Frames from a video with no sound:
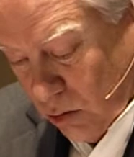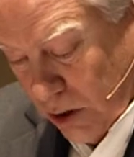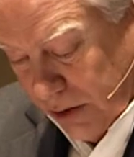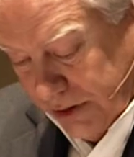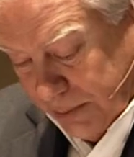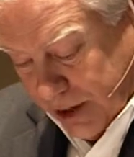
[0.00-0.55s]

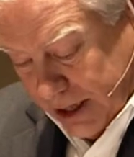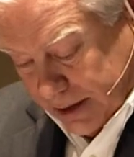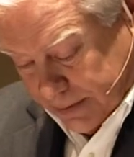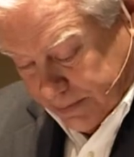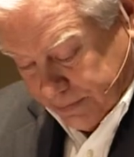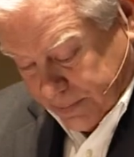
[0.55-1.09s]
wealthy
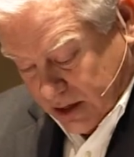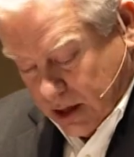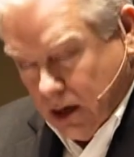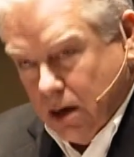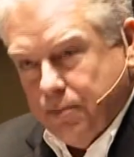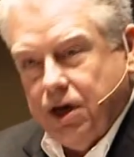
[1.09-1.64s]
man.
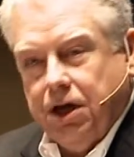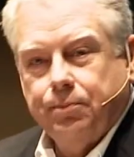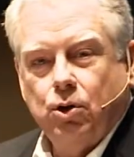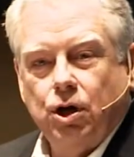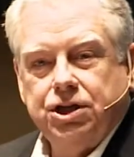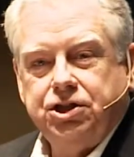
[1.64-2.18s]
But he
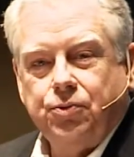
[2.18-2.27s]
employs